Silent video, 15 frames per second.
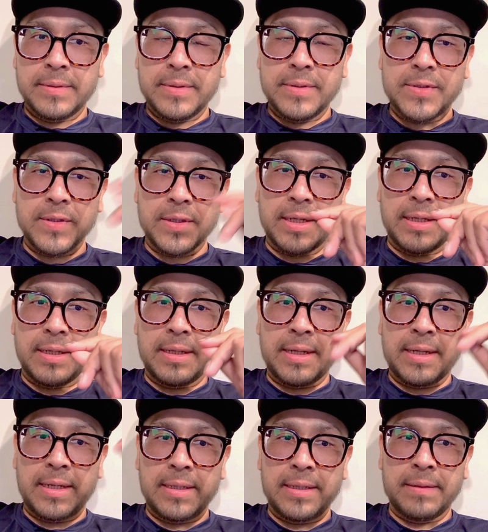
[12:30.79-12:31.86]
took it and
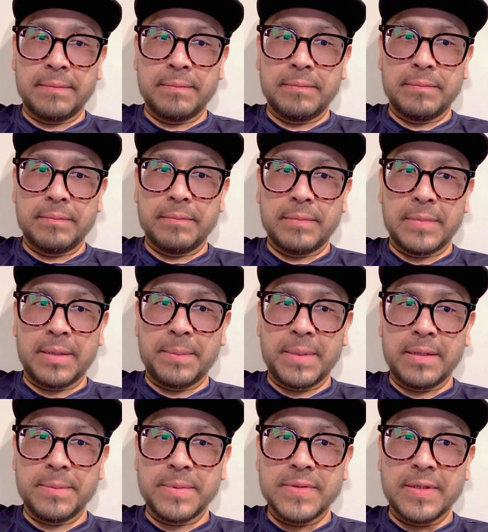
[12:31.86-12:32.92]
I made
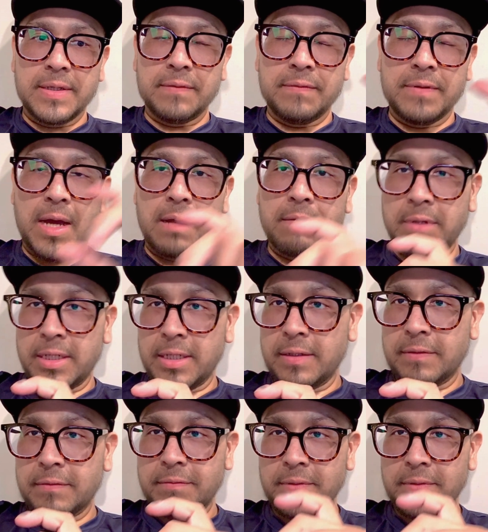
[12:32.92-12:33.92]
the mistake of not reading